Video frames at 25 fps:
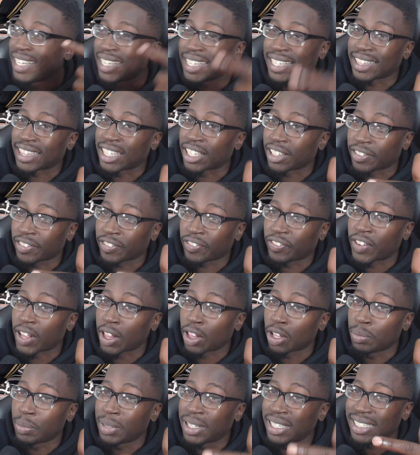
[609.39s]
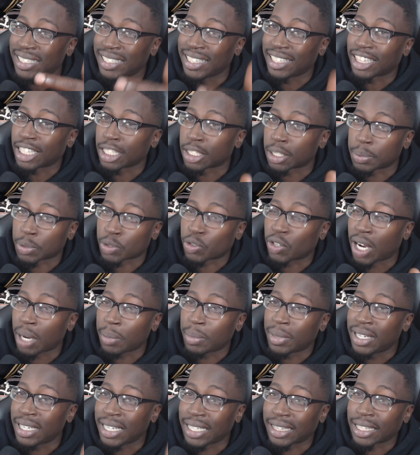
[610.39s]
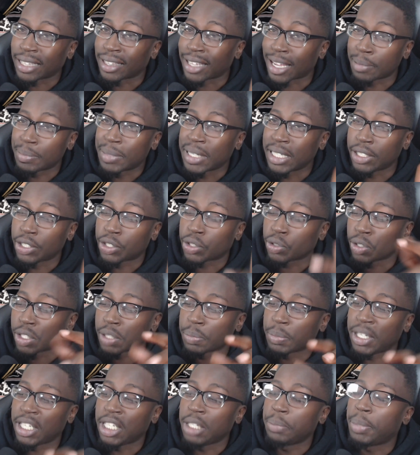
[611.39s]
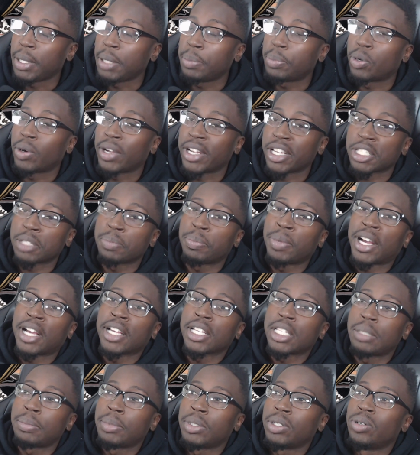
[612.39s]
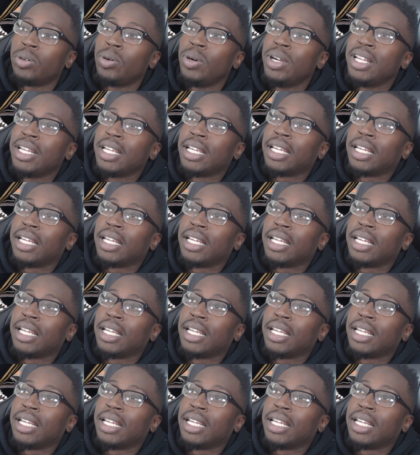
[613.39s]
hit that follow button, hit the subscribe button, hit the like button, show as many people as possible.